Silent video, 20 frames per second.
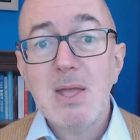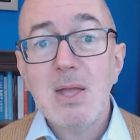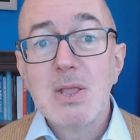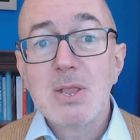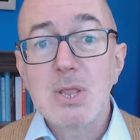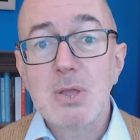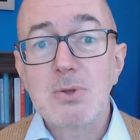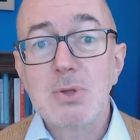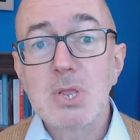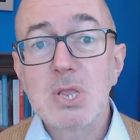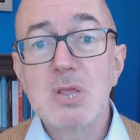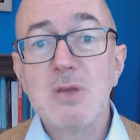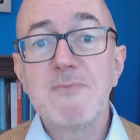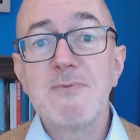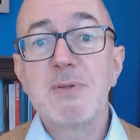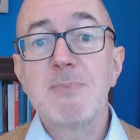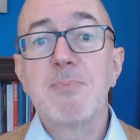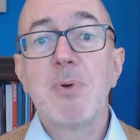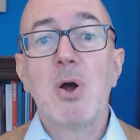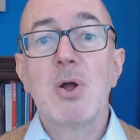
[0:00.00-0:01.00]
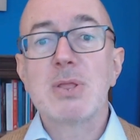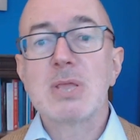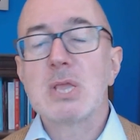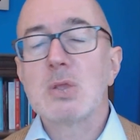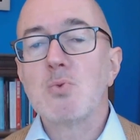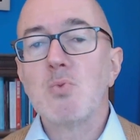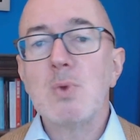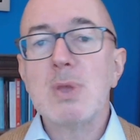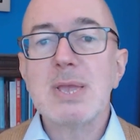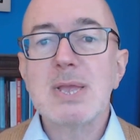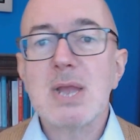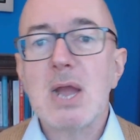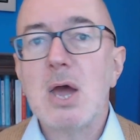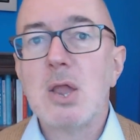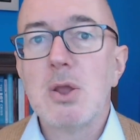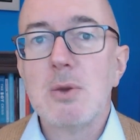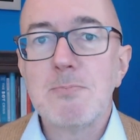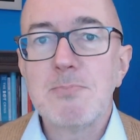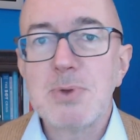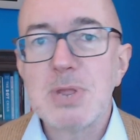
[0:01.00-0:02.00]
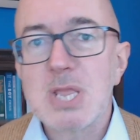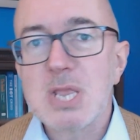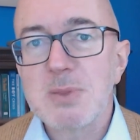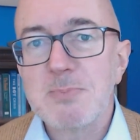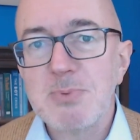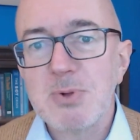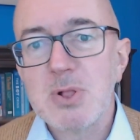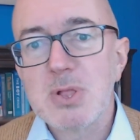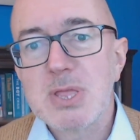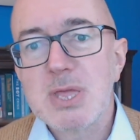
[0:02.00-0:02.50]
So the Conservative Party is weak and unprincipled.